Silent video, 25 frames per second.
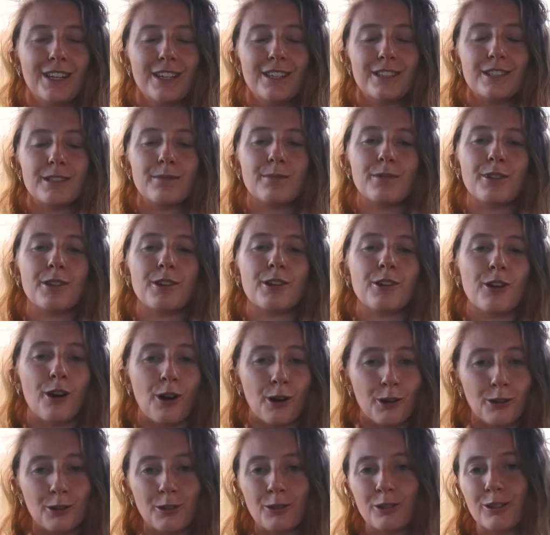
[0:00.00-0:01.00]
some of the
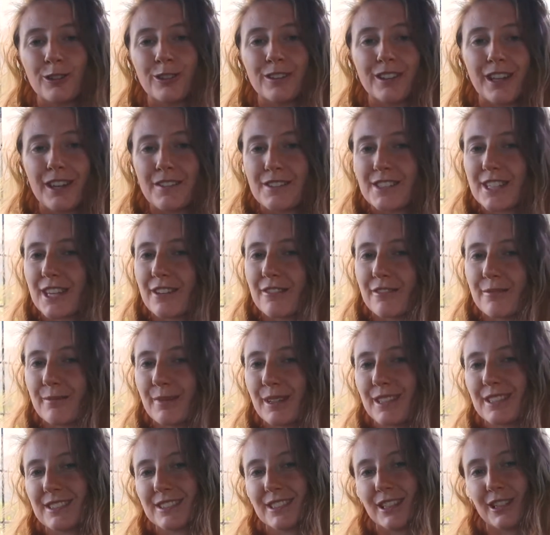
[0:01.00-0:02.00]
goals I've set for
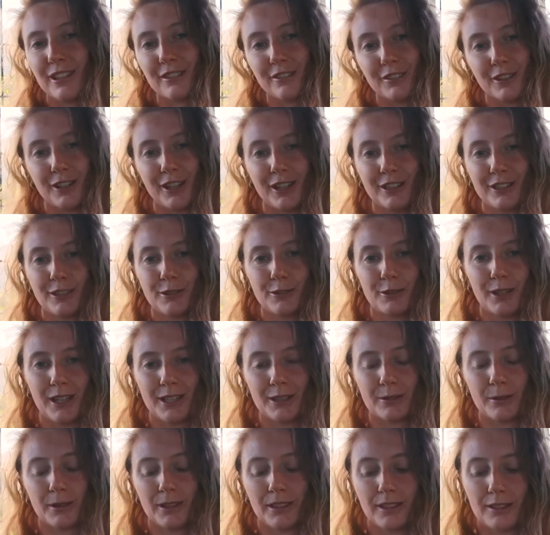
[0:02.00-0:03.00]
myself going into
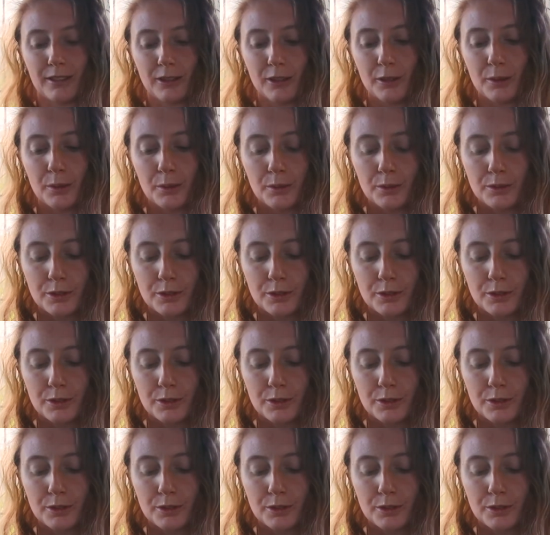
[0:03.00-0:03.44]
2022.